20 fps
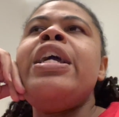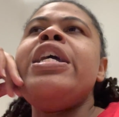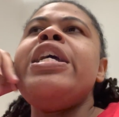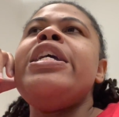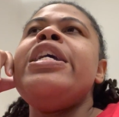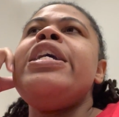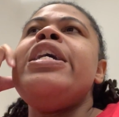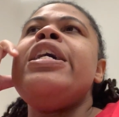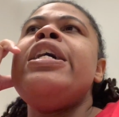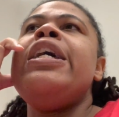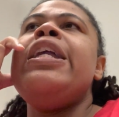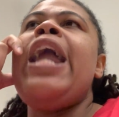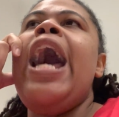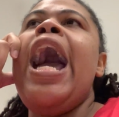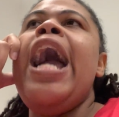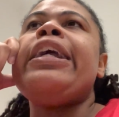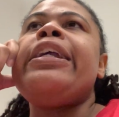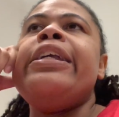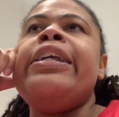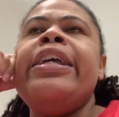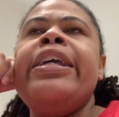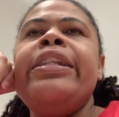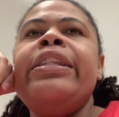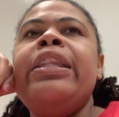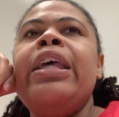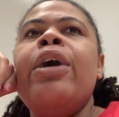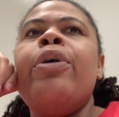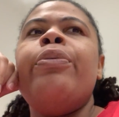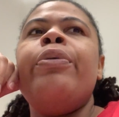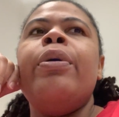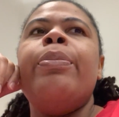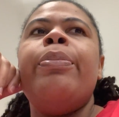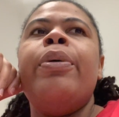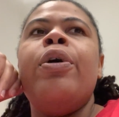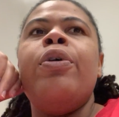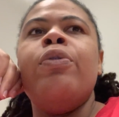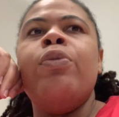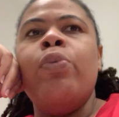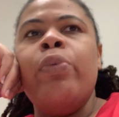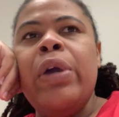And I get that we're
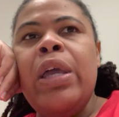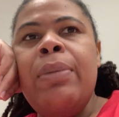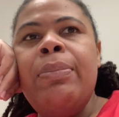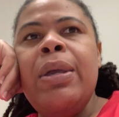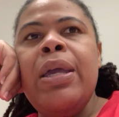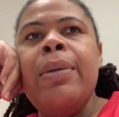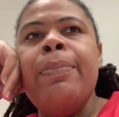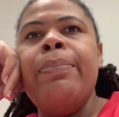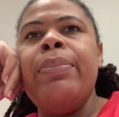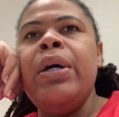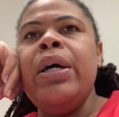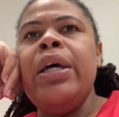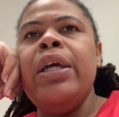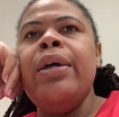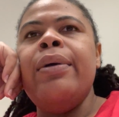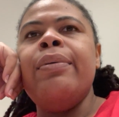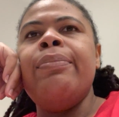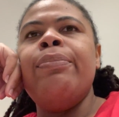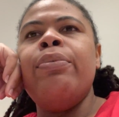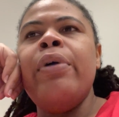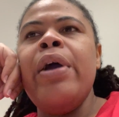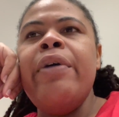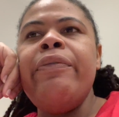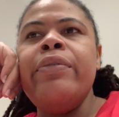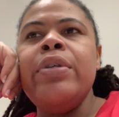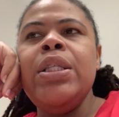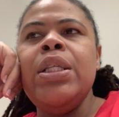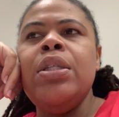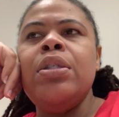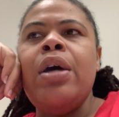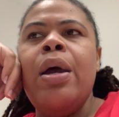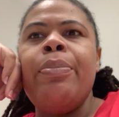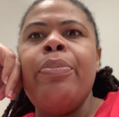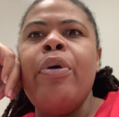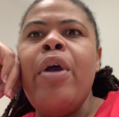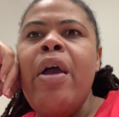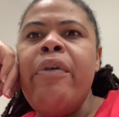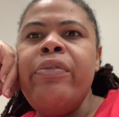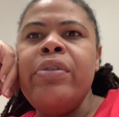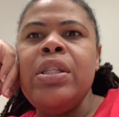both women, but preferences are
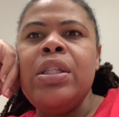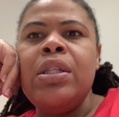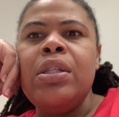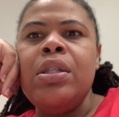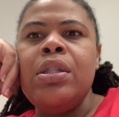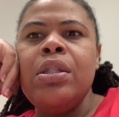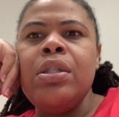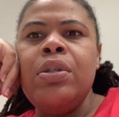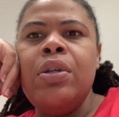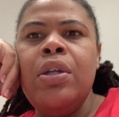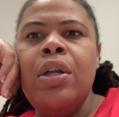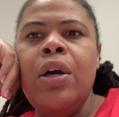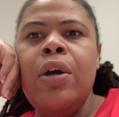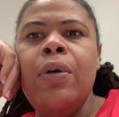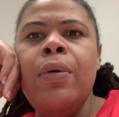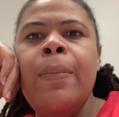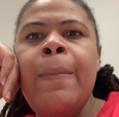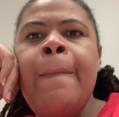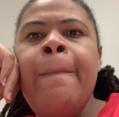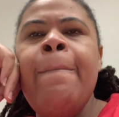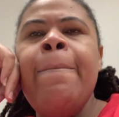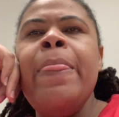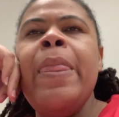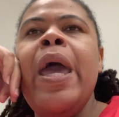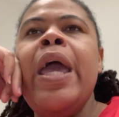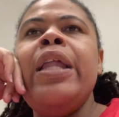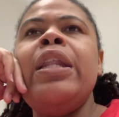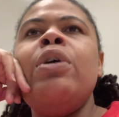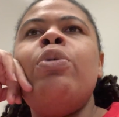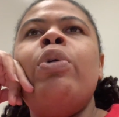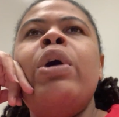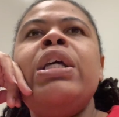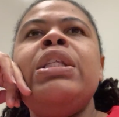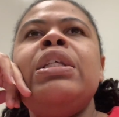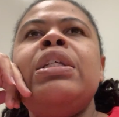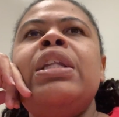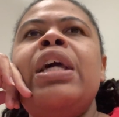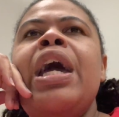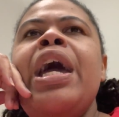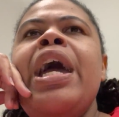preferences, And it
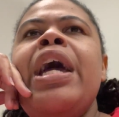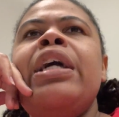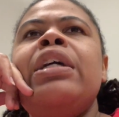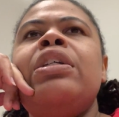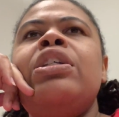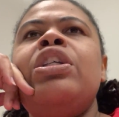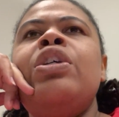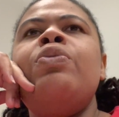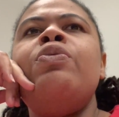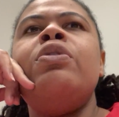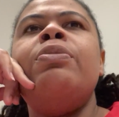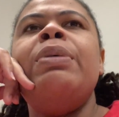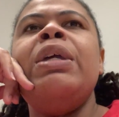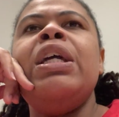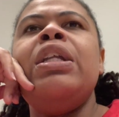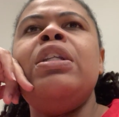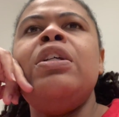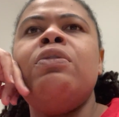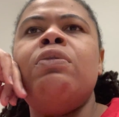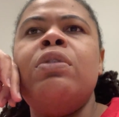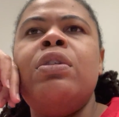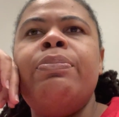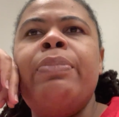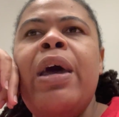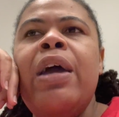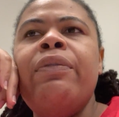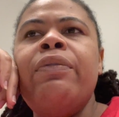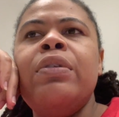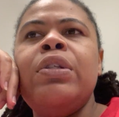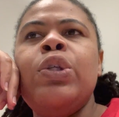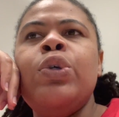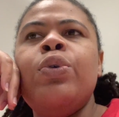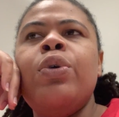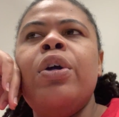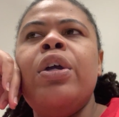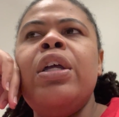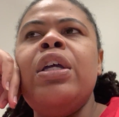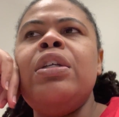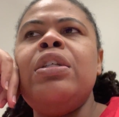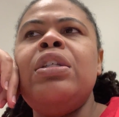wasn't that she was being disrespectful to
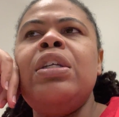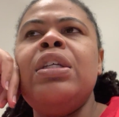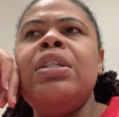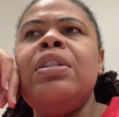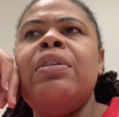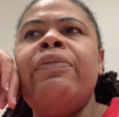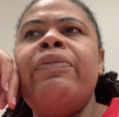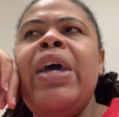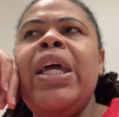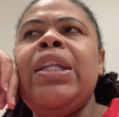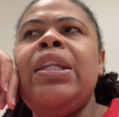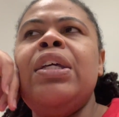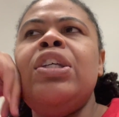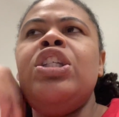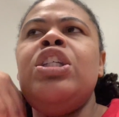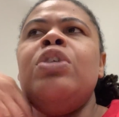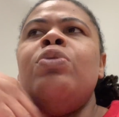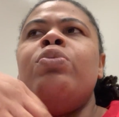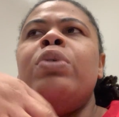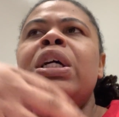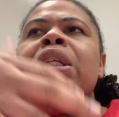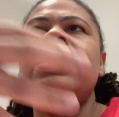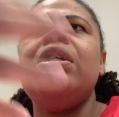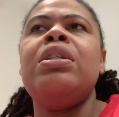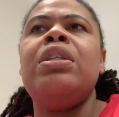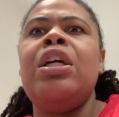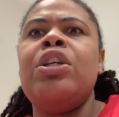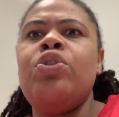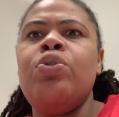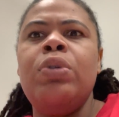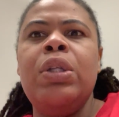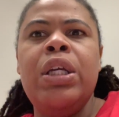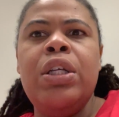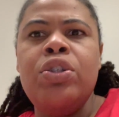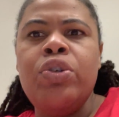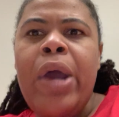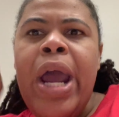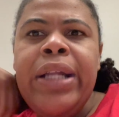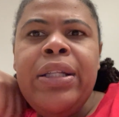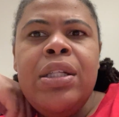her. It's just the fact that she wasn't sexually
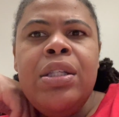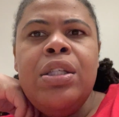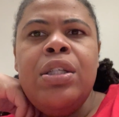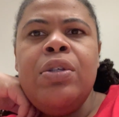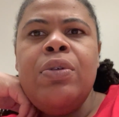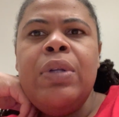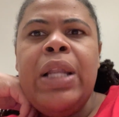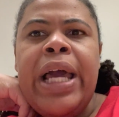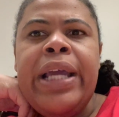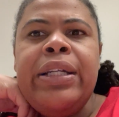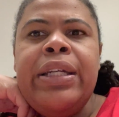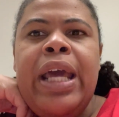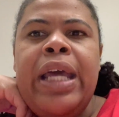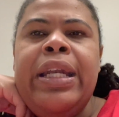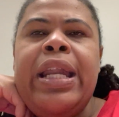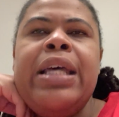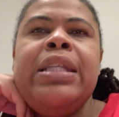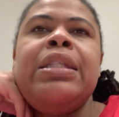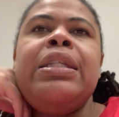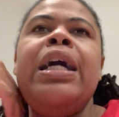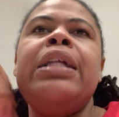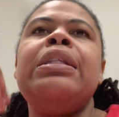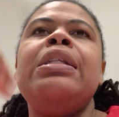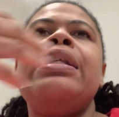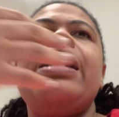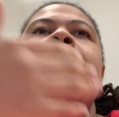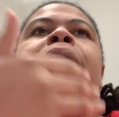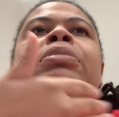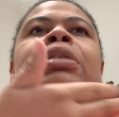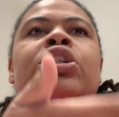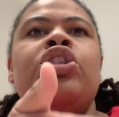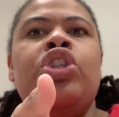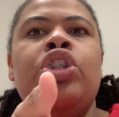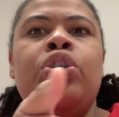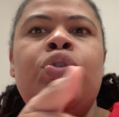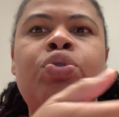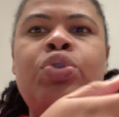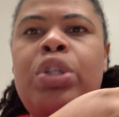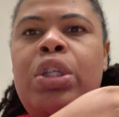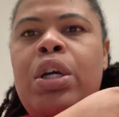attracted to you like that. That's not the type that she
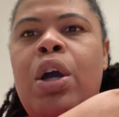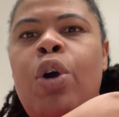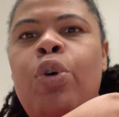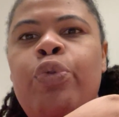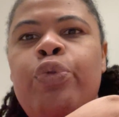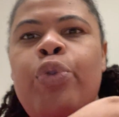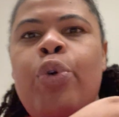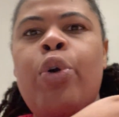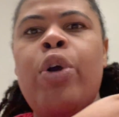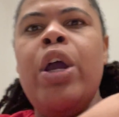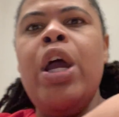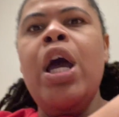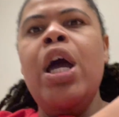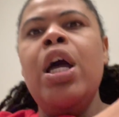usually go for,